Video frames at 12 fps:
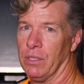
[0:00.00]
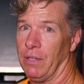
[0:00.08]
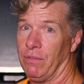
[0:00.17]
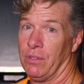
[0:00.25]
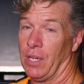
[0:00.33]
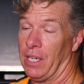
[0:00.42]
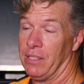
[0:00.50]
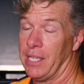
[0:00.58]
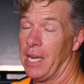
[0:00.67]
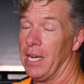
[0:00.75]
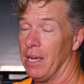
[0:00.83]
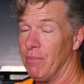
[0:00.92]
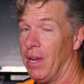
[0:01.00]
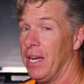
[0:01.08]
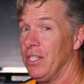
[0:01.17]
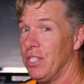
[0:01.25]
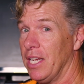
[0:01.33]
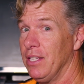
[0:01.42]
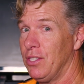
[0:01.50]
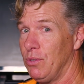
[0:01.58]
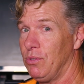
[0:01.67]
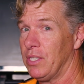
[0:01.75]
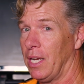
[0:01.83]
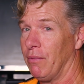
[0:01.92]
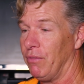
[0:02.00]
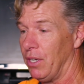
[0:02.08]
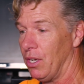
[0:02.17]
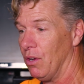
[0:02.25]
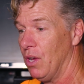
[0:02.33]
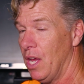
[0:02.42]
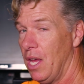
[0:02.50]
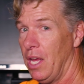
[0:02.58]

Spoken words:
And so I said it in my Gen 2 setup video,